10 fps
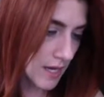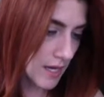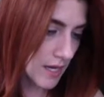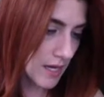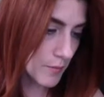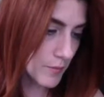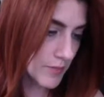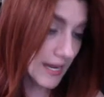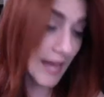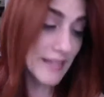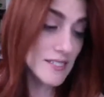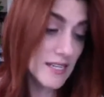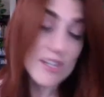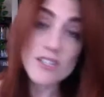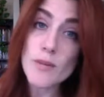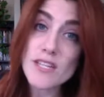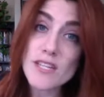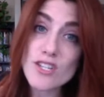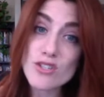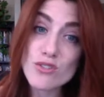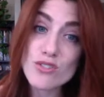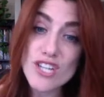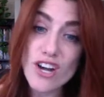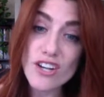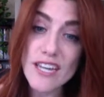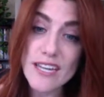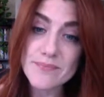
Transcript: Niall said it all depends on who is talking.